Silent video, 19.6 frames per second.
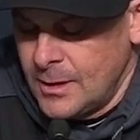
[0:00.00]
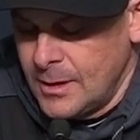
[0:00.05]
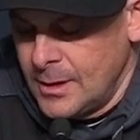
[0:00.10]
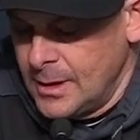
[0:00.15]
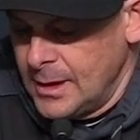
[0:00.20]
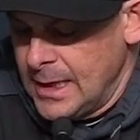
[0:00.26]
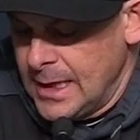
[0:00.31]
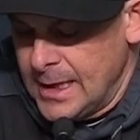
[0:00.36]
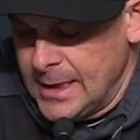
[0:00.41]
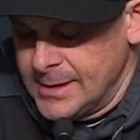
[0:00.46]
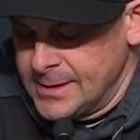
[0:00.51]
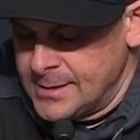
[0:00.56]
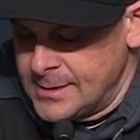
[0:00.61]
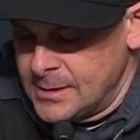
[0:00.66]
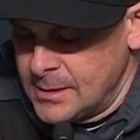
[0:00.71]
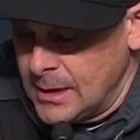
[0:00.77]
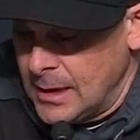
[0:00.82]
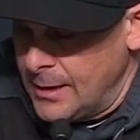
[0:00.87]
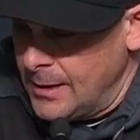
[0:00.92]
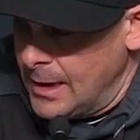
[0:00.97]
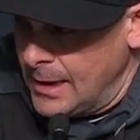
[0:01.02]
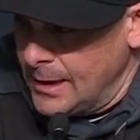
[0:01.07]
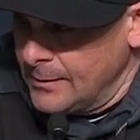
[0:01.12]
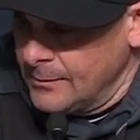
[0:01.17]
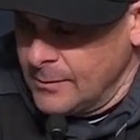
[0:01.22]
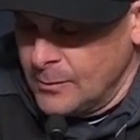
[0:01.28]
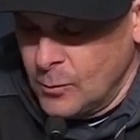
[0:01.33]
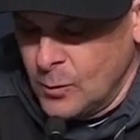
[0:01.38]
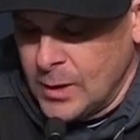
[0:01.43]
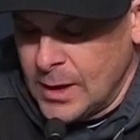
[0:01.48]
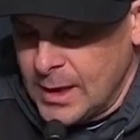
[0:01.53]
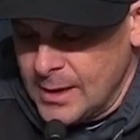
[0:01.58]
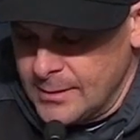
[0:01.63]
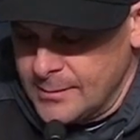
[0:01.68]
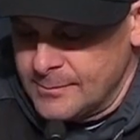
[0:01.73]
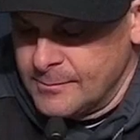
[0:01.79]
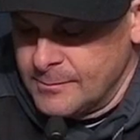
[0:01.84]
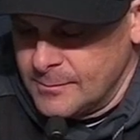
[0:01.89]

Yeah, it's uh, I, we got to